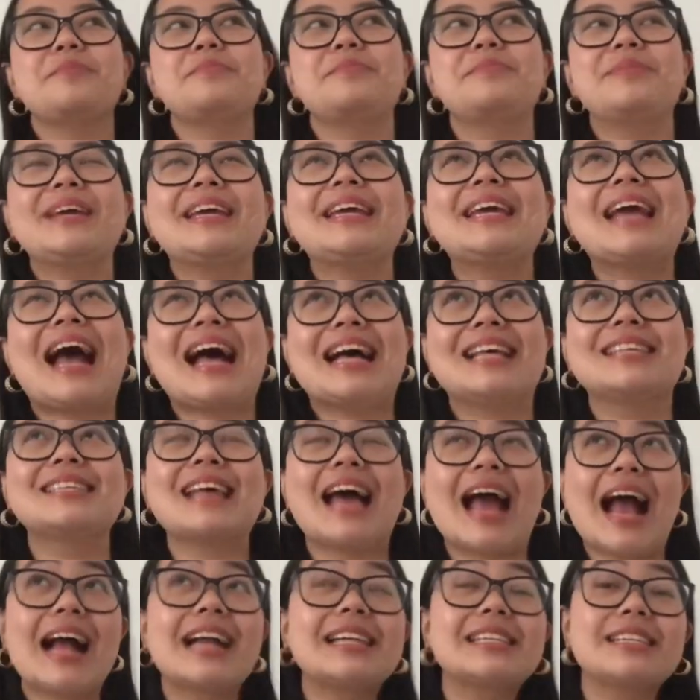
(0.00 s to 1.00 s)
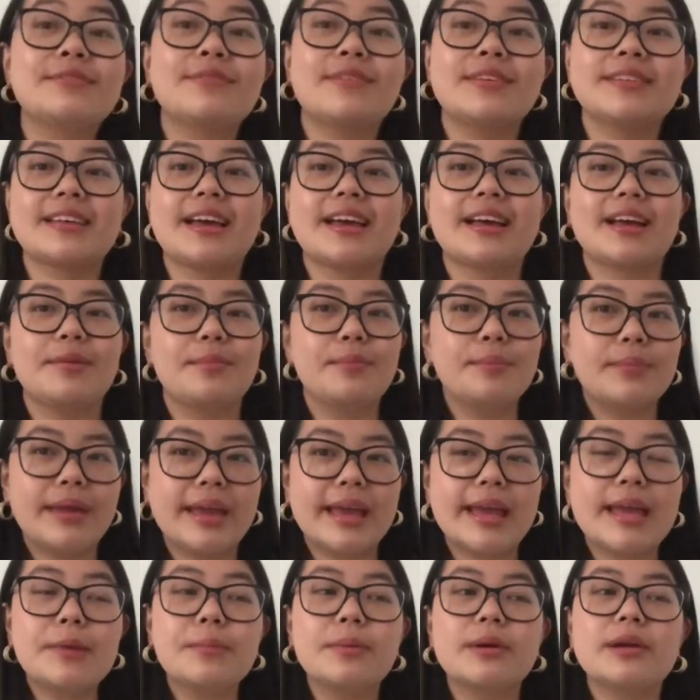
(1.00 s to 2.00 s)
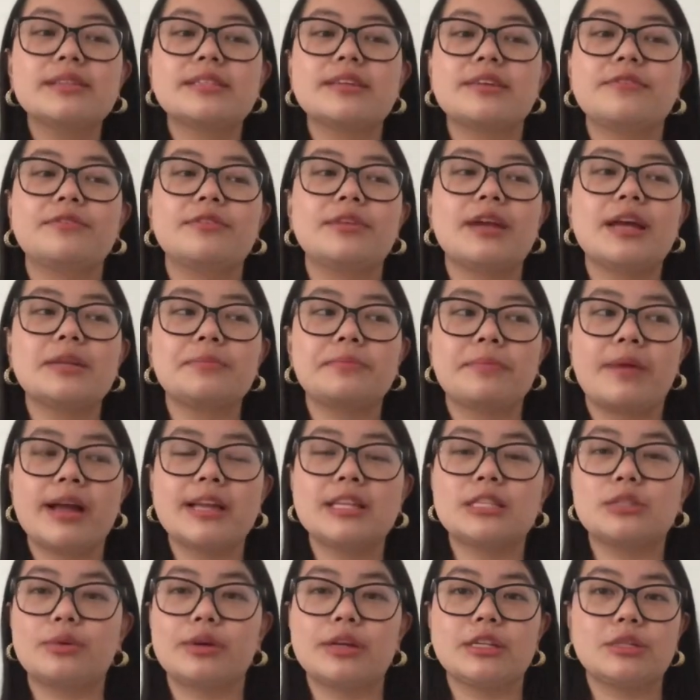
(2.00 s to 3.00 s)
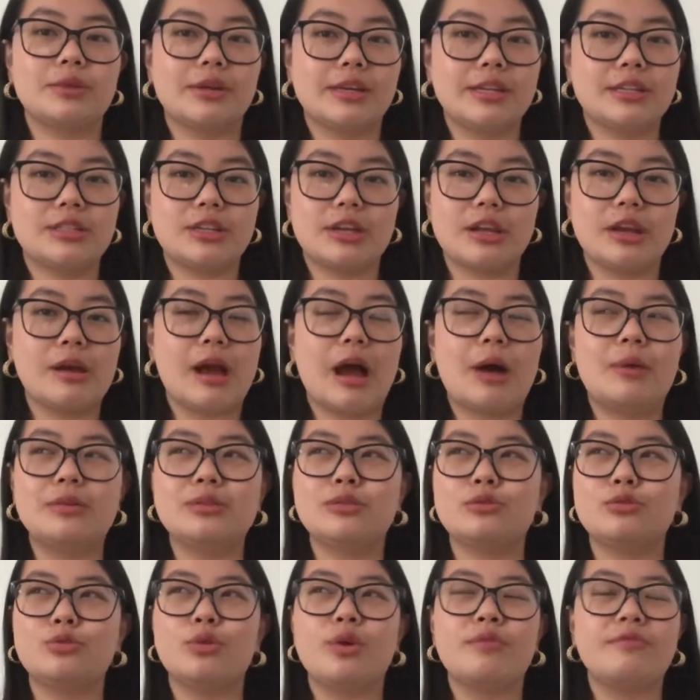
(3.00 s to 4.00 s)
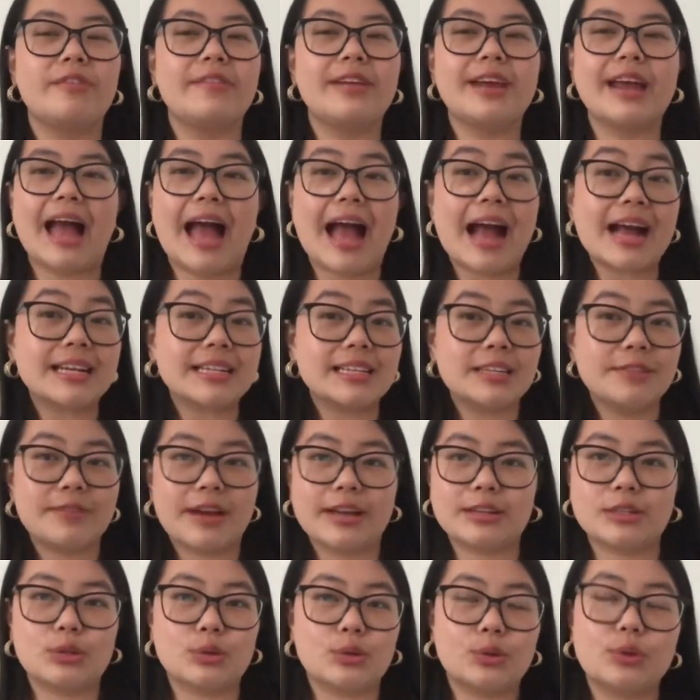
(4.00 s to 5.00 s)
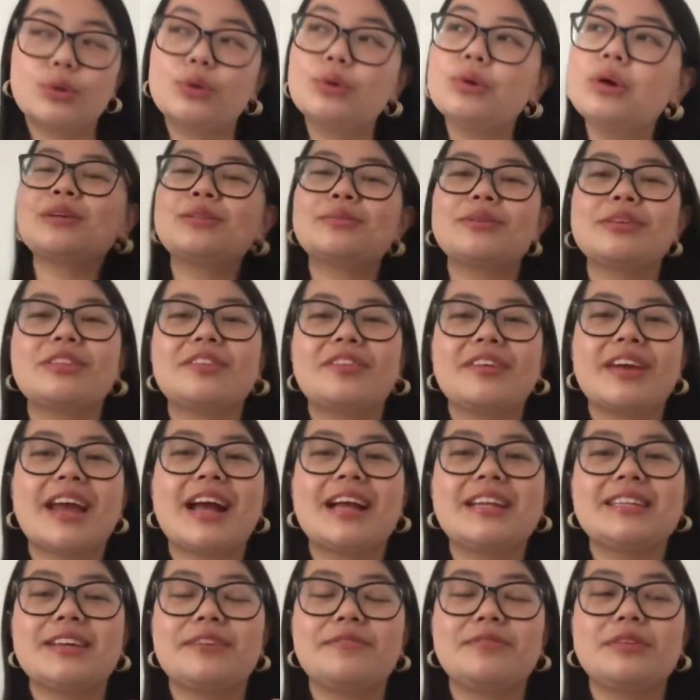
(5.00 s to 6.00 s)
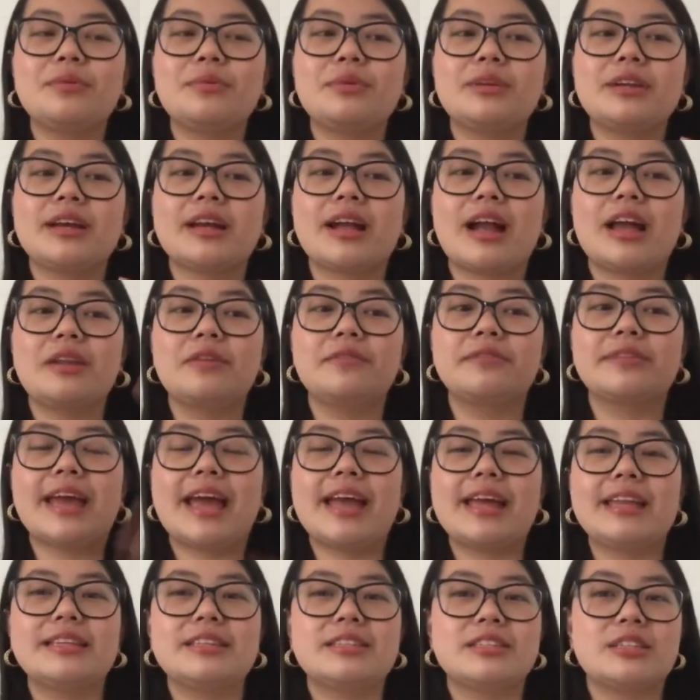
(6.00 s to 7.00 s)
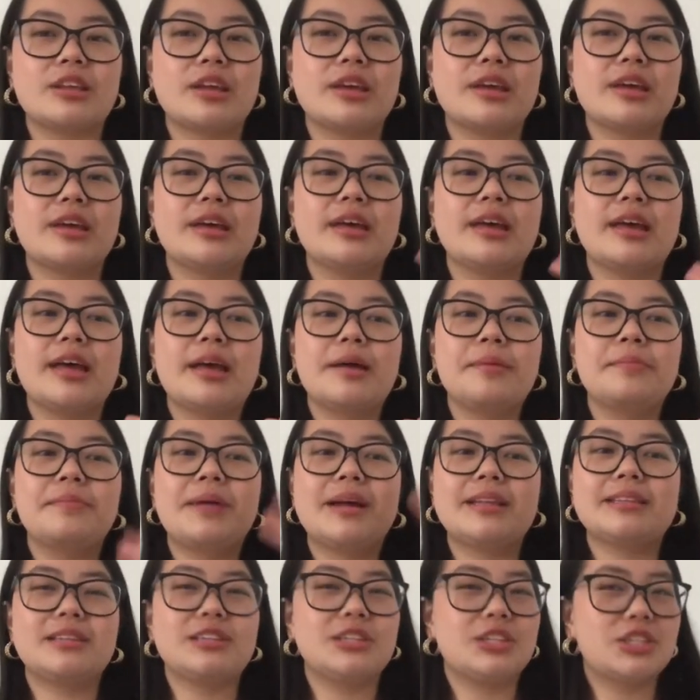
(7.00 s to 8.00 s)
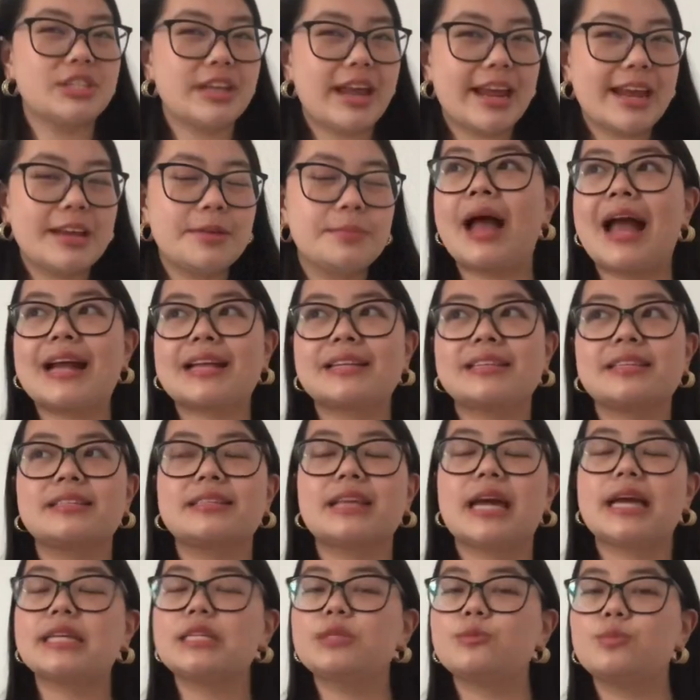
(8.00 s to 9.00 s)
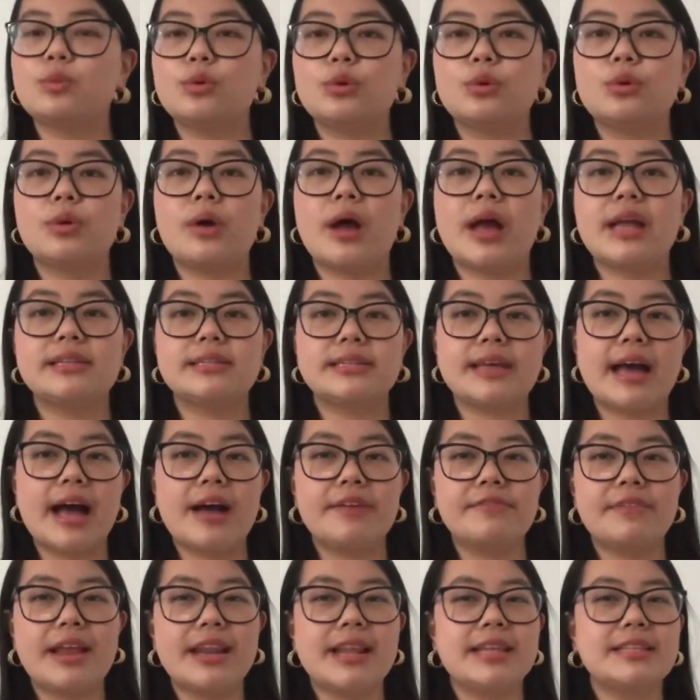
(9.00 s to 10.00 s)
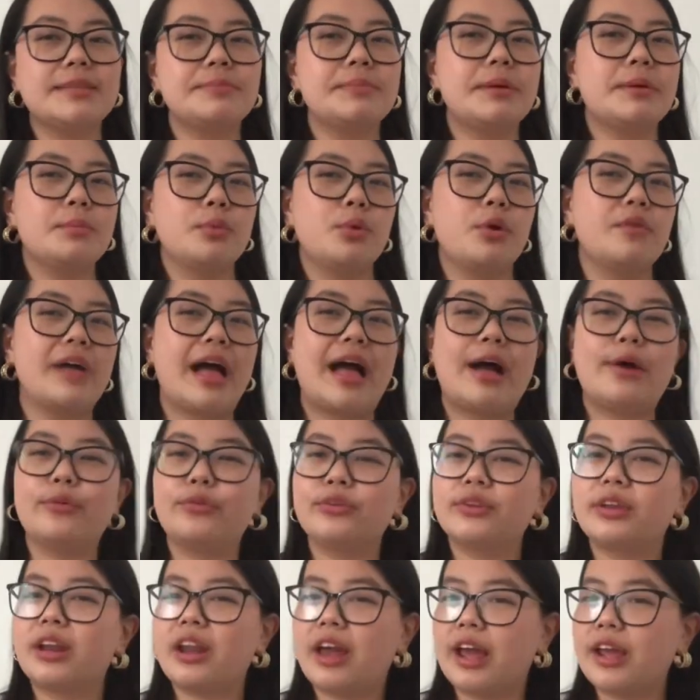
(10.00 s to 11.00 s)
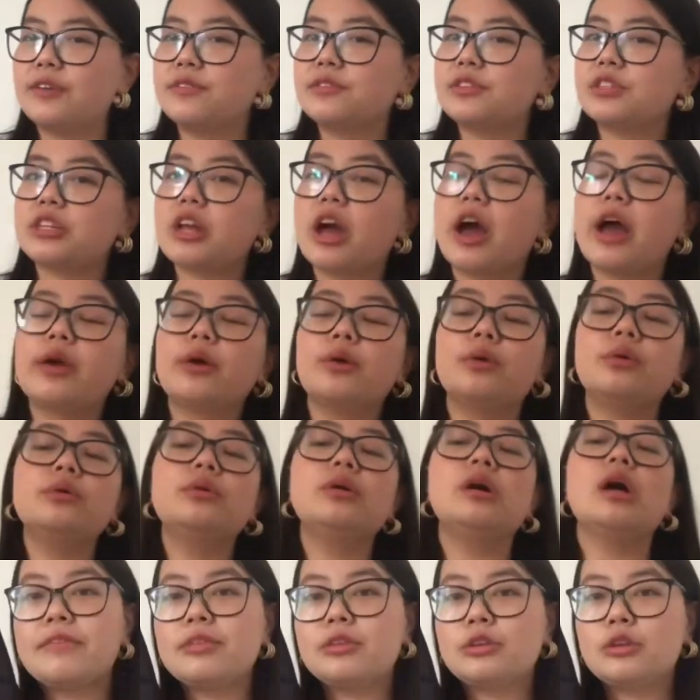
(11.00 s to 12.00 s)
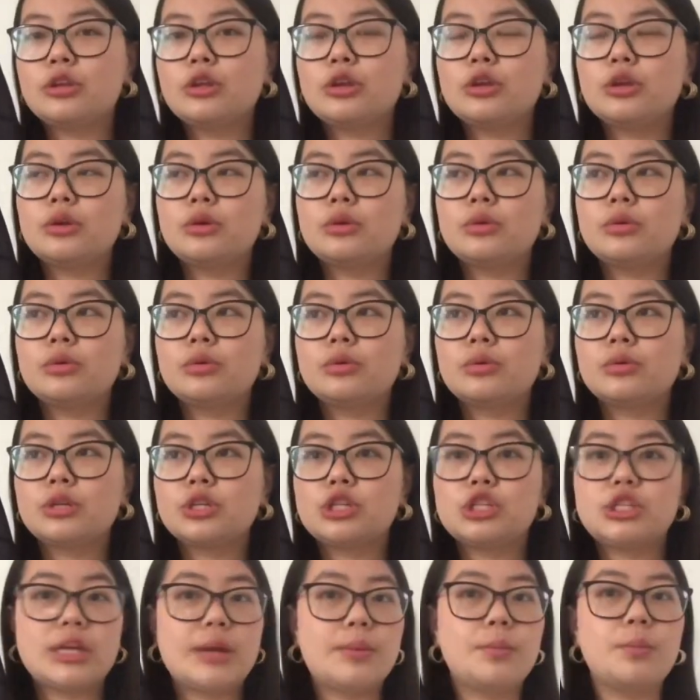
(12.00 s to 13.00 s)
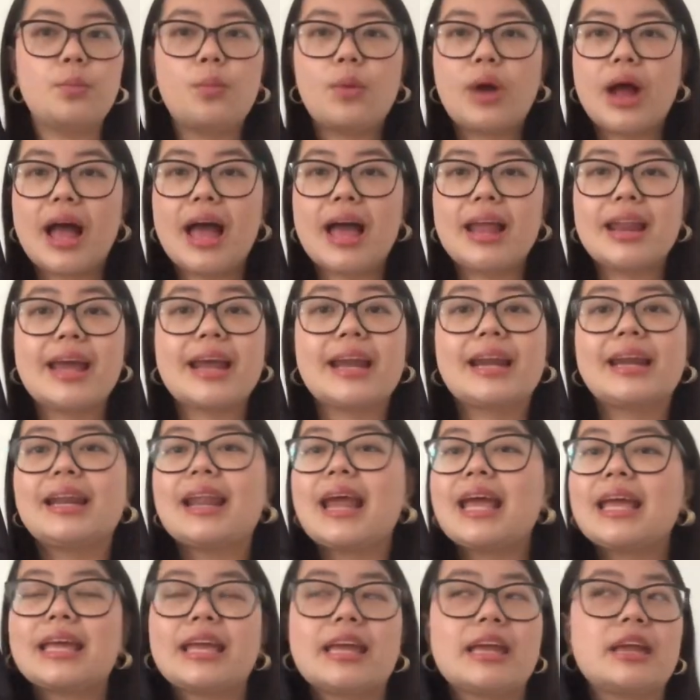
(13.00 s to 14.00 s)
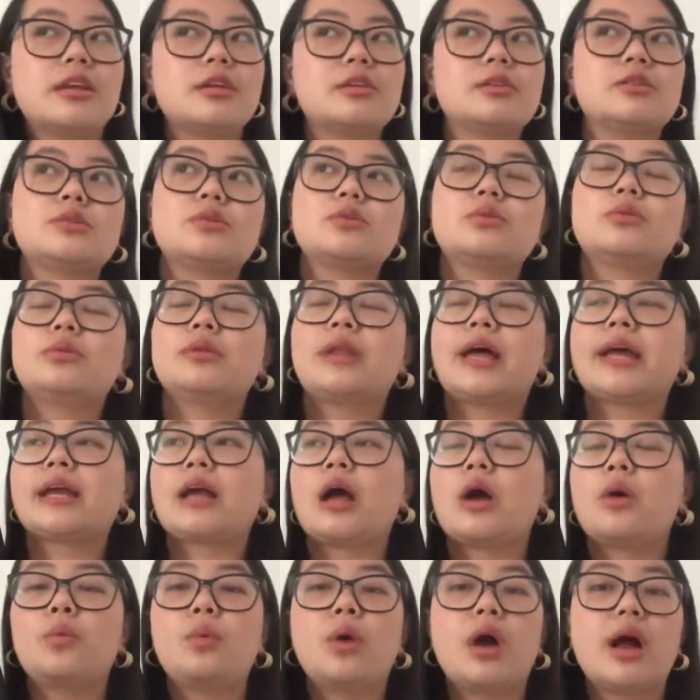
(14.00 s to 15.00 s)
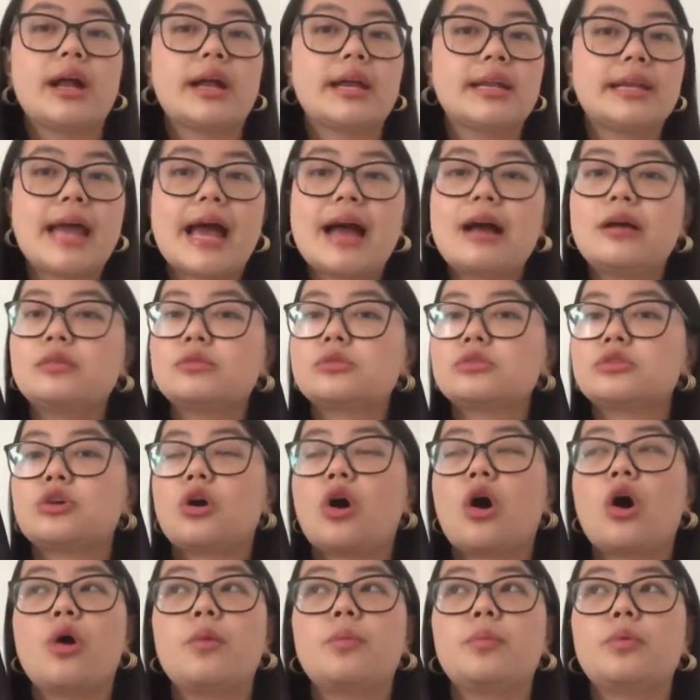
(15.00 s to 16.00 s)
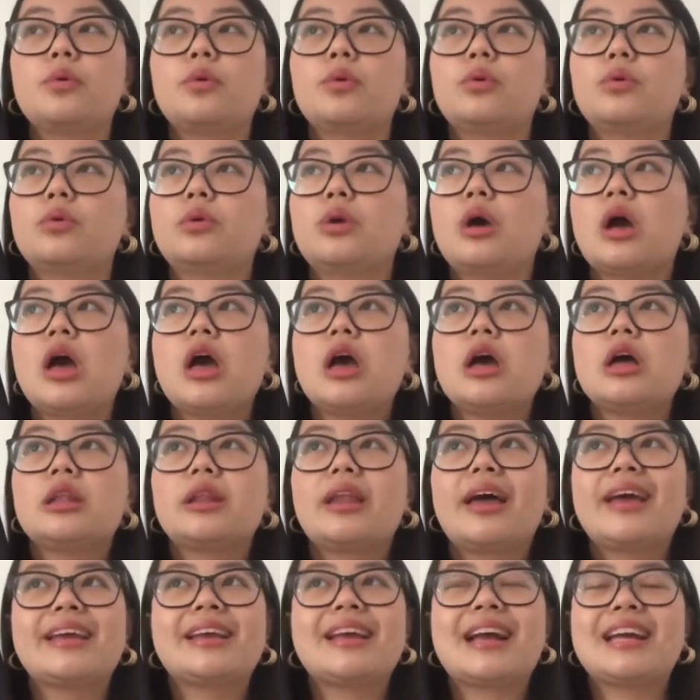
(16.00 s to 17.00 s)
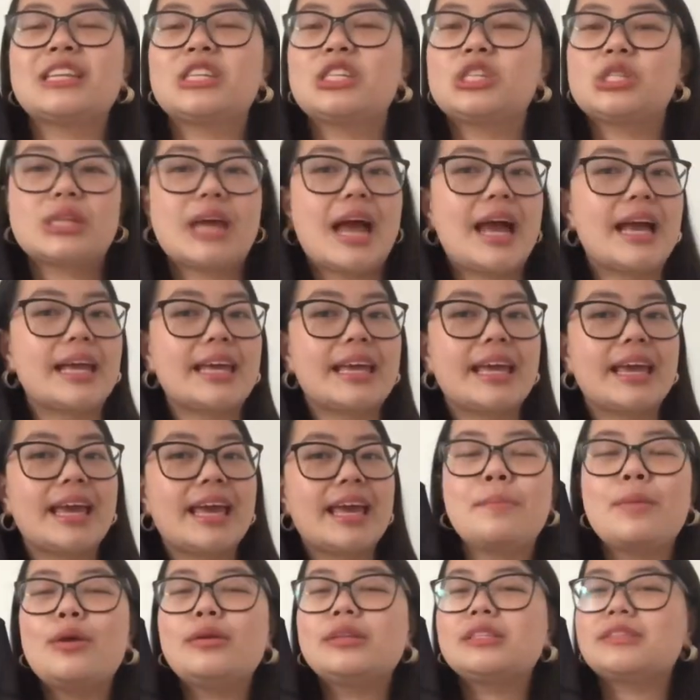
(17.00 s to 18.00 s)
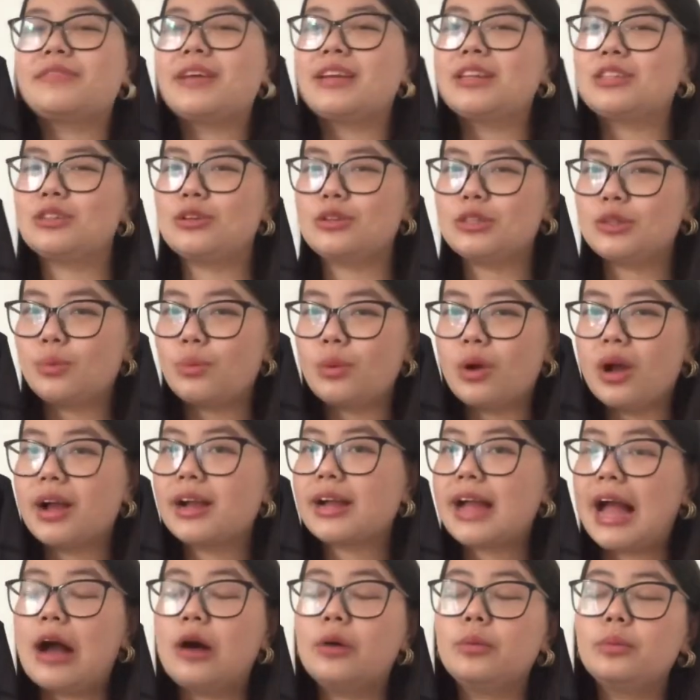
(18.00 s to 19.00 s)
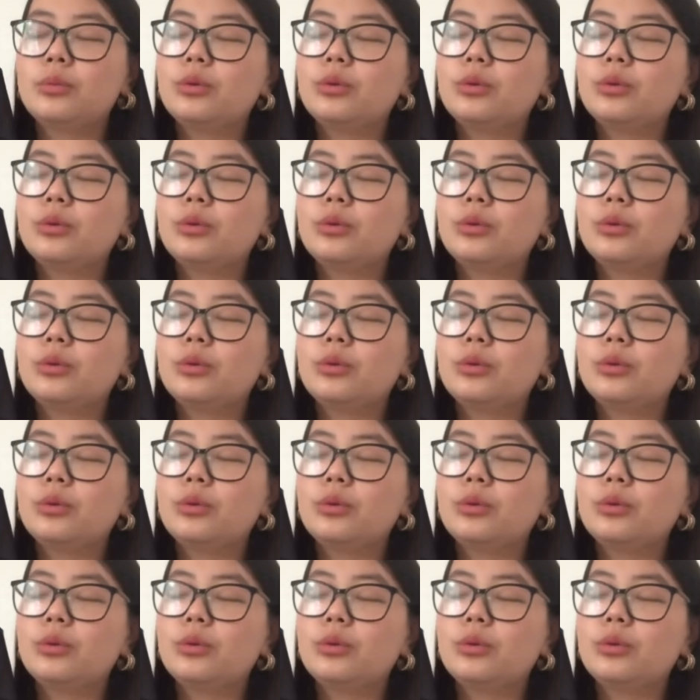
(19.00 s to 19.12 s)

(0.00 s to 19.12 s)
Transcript: be as active as I can be, because I feel like my 2022, I was not very active at all. 2023, I definitely want to kind of get into better shape, exercise more, and have a little bit more of a healthier lifestyle. New gym wear, like leggings or like a working out top or like a jacket, motivates you to work out